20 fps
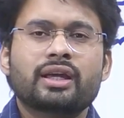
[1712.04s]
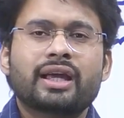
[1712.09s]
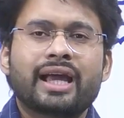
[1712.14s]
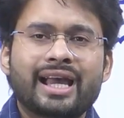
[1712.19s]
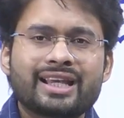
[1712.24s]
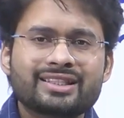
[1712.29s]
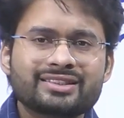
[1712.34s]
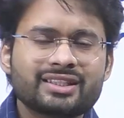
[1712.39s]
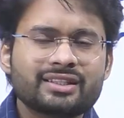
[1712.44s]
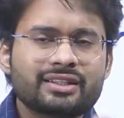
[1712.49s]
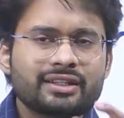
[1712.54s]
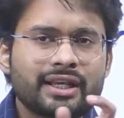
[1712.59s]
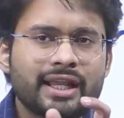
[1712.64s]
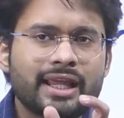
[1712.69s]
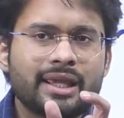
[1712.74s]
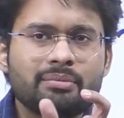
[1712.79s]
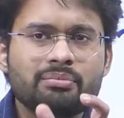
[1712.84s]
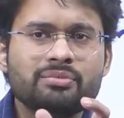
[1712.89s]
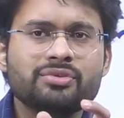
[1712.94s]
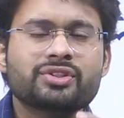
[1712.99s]
as the
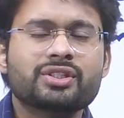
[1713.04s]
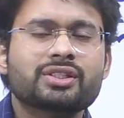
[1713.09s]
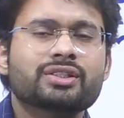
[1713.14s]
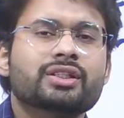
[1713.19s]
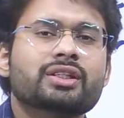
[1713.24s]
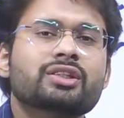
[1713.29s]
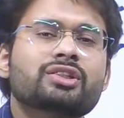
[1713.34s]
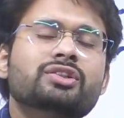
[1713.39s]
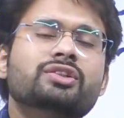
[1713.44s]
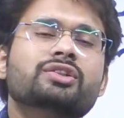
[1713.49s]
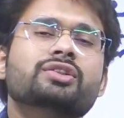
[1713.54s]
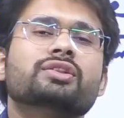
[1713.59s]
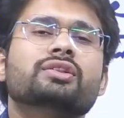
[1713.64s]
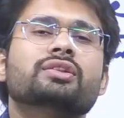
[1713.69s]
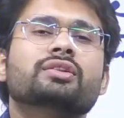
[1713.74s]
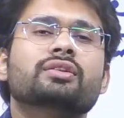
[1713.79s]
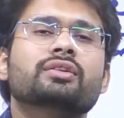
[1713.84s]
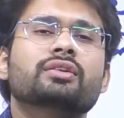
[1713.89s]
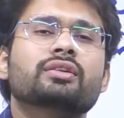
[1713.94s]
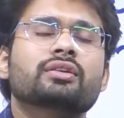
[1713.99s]
name
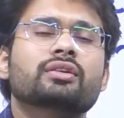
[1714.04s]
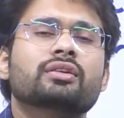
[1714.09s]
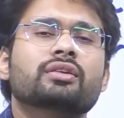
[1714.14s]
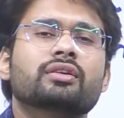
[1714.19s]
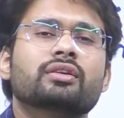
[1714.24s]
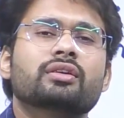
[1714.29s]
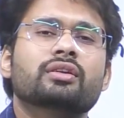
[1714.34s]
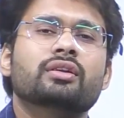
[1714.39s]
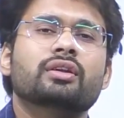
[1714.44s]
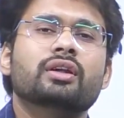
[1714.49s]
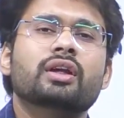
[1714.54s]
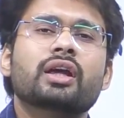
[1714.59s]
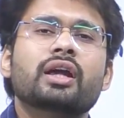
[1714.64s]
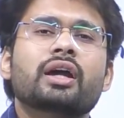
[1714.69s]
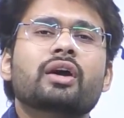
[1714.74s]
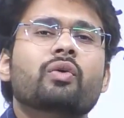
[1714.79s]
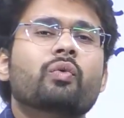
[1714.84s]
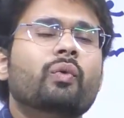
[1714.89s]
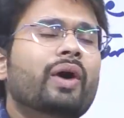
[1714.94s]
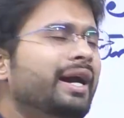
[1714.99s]
suggests,
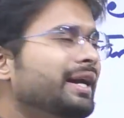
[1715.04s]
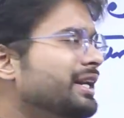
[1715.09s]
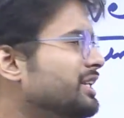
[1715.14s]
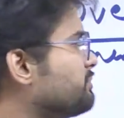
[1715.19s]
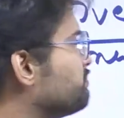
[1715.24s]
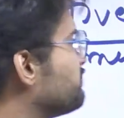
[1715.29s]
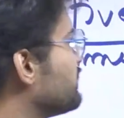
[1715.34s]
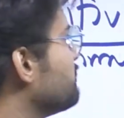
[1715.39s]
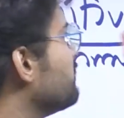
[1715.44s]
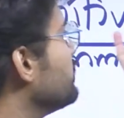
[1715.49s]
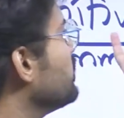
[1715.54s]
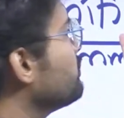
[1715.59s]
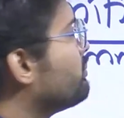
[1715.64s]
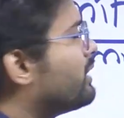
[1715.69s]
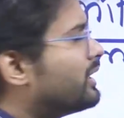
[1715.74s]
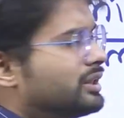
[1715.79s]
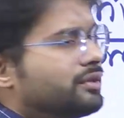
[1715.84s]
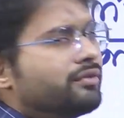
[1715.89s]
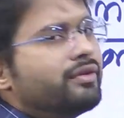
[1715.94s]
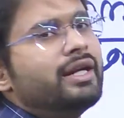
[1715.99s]
why it is primitive,
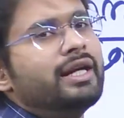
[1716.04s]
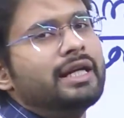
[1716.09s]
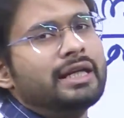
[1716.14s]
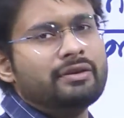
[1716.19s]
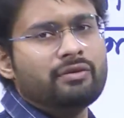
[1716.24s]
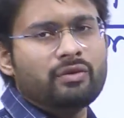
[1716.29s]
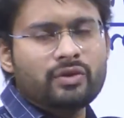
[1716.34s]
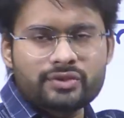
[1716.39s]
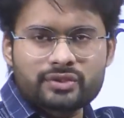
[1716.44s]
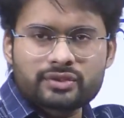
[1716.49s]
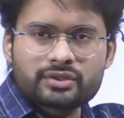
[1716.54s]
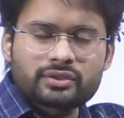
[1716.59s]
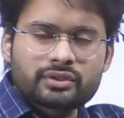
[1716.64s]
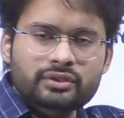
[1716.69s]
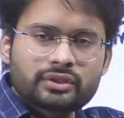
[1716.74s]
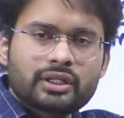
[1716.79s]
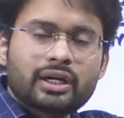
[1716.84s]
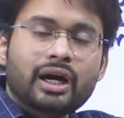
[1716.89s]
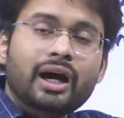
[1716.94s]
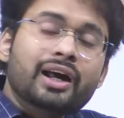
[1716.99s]
by the way, it was
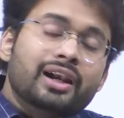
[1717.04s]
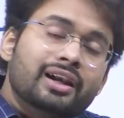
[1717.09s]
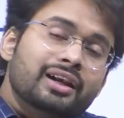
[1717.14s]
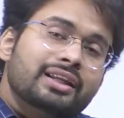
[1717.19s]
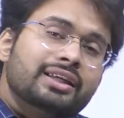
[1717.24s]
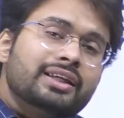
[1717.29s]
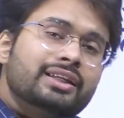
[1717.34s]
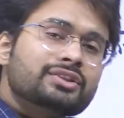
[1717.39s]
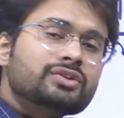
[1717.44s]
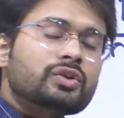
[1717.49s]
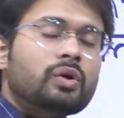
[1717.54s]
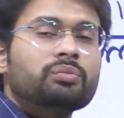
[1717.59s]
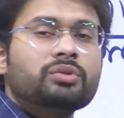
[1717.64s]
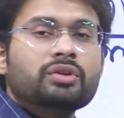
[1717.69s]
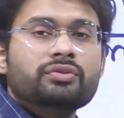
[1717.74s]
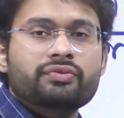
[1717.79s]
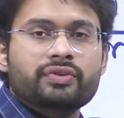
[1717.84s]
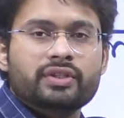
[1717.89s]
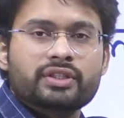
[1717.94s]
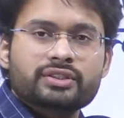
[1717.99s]
the earliest of the
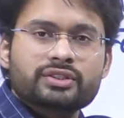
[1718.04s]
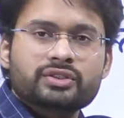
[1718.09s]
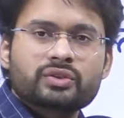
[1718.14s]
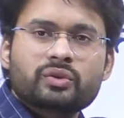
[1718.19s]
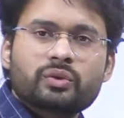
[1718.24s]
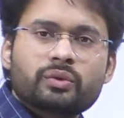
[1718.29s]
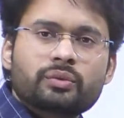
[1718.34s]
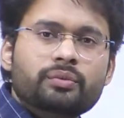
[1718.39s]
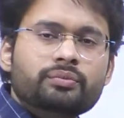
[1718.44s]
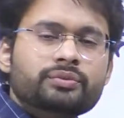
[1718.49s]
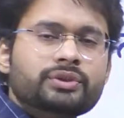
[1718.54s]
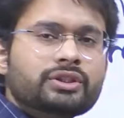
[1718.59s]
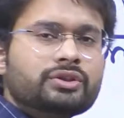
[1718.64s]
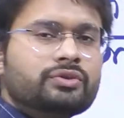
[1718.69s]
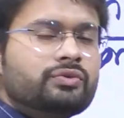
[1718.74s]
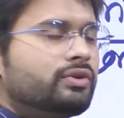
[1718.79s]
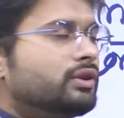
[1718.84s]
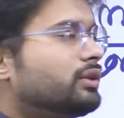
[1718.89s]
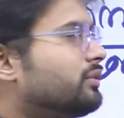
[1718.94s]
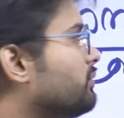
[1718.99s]
phase. So
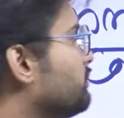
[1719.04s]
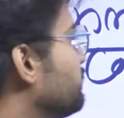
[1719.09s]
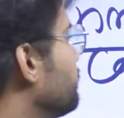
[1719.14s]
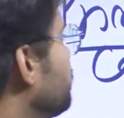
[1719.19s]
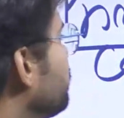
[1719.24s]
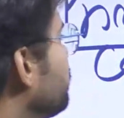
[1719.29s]
just we'll